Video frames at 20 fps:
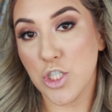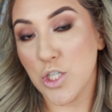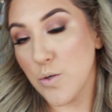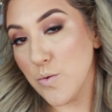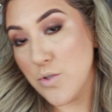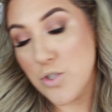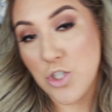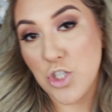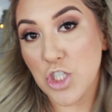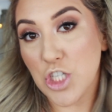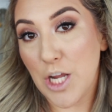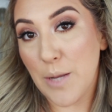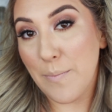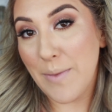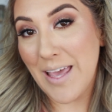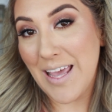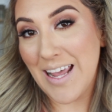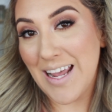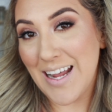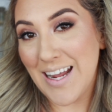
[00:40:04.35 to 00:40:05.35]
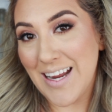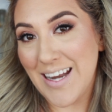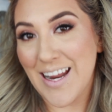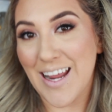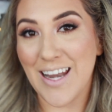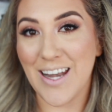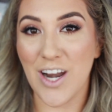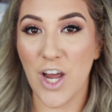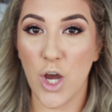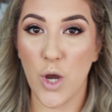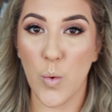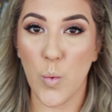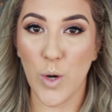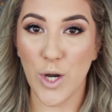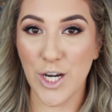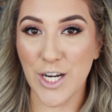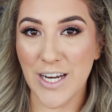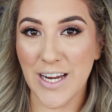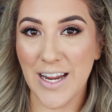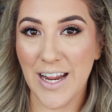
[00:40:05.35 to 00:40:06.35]
toast your champagne and not
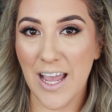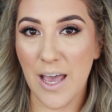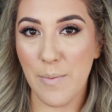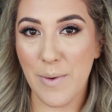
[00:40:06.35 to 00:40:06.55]
worry